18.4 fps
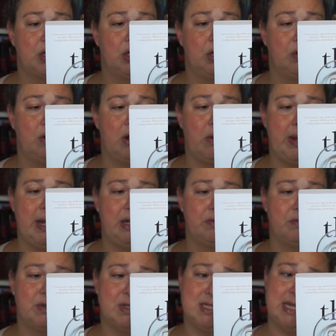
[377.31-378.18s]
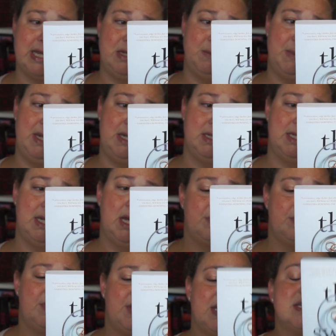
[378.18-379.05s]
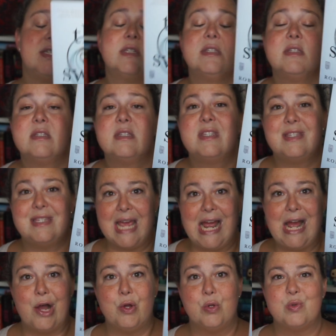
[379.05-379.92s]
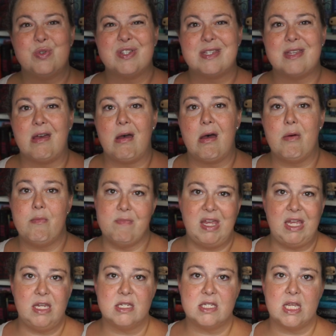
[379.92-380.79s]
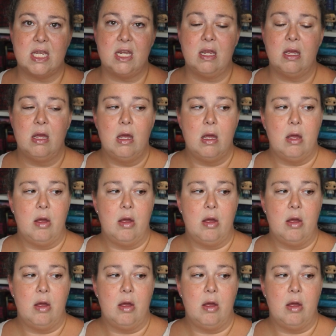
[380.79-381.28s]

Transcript: her growing resentment. This sounds amazing,